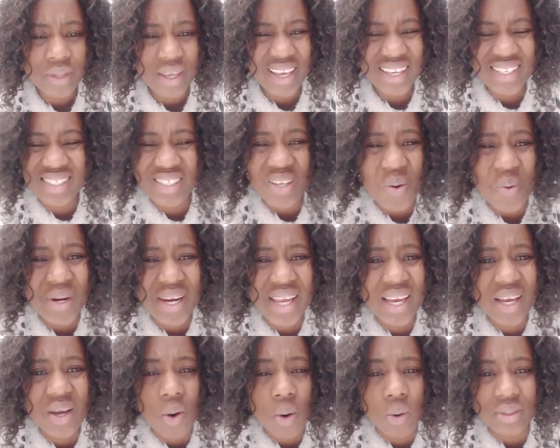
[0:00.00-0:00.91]
it's only
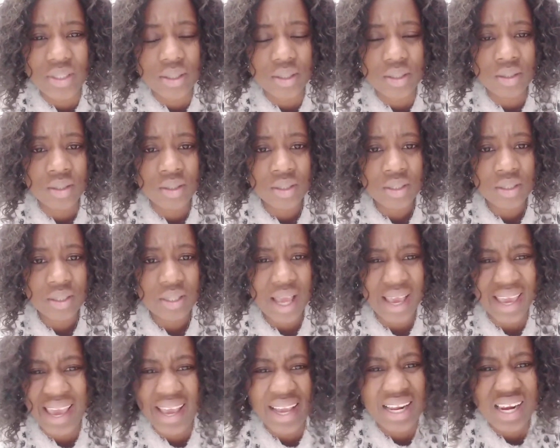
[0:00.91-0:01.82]
God that can